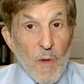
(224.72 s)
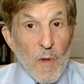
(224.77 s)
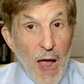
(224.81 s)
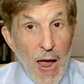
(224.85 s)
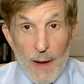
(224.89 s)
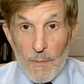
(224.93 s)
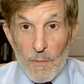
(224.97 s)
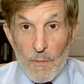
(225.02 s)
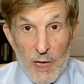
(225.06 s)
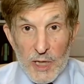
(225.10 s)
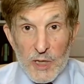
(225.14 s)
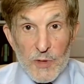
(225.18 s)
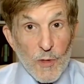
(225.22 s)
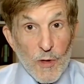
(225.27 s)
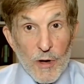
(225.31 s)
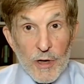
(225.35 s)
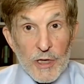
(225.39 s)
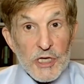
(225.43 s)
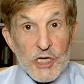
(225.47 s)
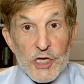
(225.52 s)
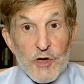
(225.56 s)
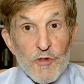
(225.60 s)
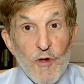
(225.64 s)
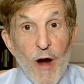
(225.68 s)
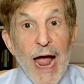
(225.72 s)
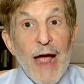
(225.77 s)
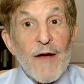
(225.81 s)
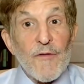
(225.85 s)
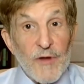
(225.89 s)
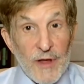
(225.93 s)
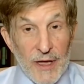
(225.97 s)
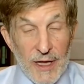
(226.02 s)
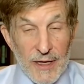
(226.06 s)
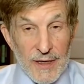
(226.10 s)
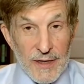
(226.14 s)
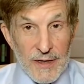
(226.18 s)
and much more
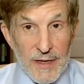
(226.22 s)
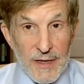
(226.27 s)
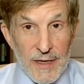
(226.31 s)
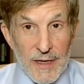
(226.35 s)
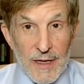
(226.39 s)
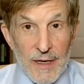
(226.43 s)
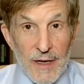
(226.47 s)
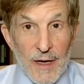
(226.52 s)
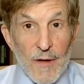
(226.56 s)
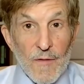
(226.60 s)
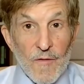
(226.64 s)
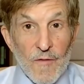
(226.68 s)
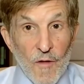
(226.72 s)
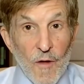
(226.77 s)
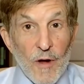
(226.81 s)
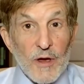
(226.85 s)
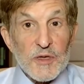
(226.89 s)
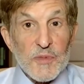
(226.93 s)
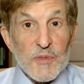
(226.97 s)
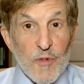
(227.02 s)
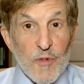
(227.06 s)
extravagant false